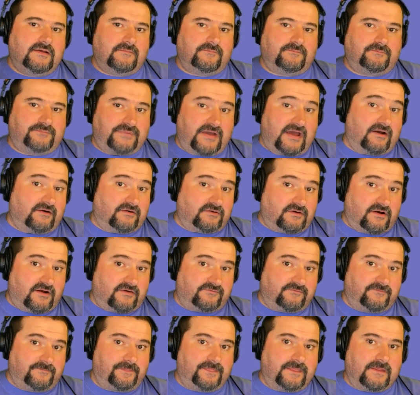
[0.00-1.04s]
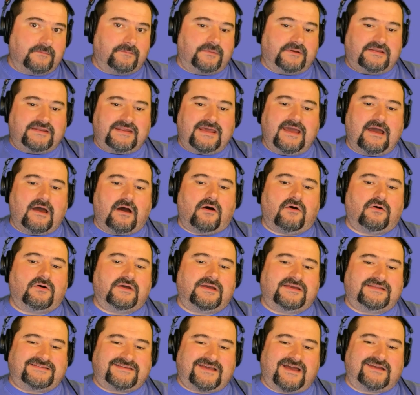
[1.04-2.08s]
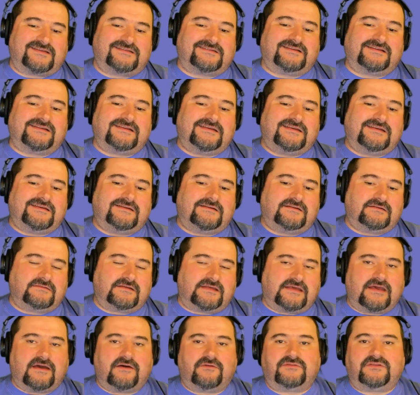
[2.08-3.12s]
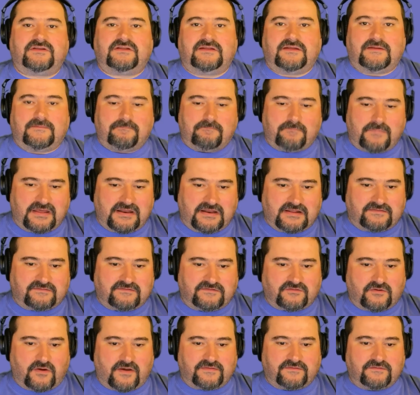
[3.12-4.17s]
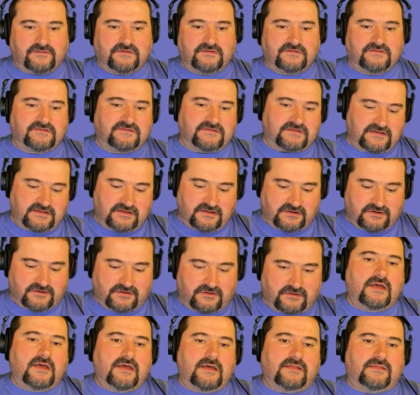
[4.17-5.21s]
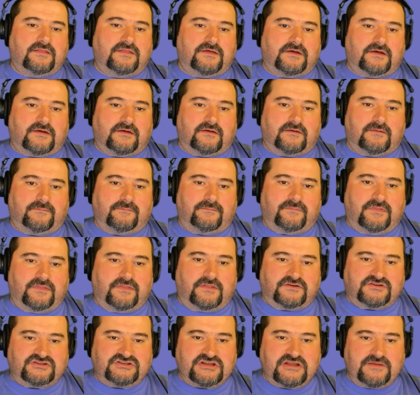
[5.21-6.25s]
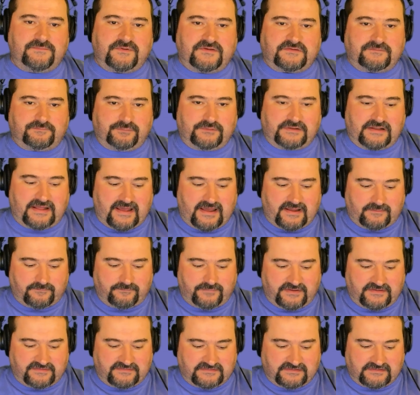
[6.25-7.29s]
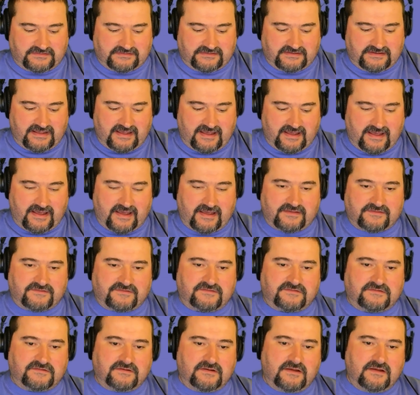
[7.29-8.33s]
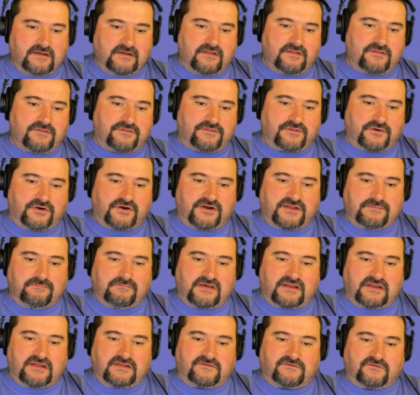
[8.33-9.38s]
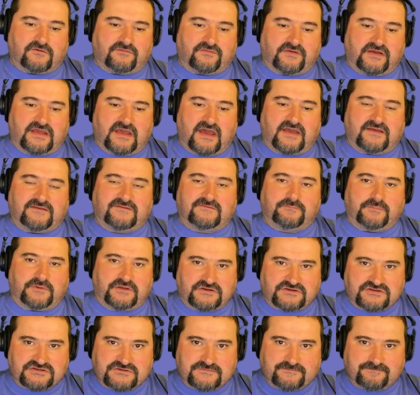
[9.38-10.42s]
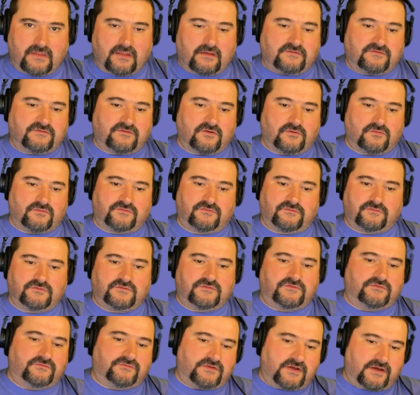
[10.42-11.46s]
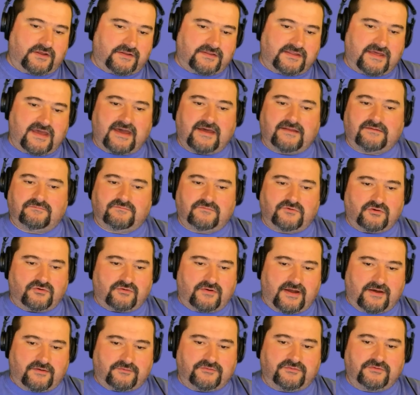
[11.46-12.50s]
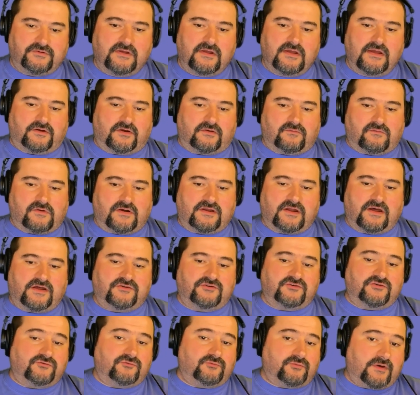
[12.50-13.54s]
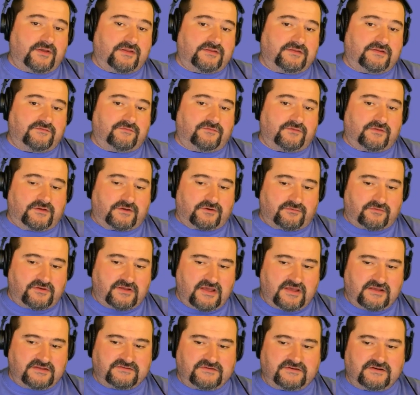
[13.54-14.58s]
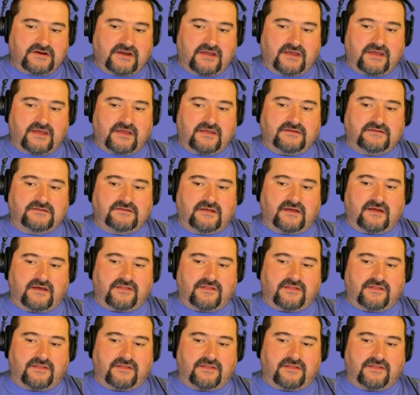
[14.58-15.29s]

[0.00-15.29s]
paragraph. But now it's actually counted in minutes. So as you can see here, the the cheapest plan basically has 30 minutes of AI speech. So as soon as you've done that, you're out. 120 for the creator and uh,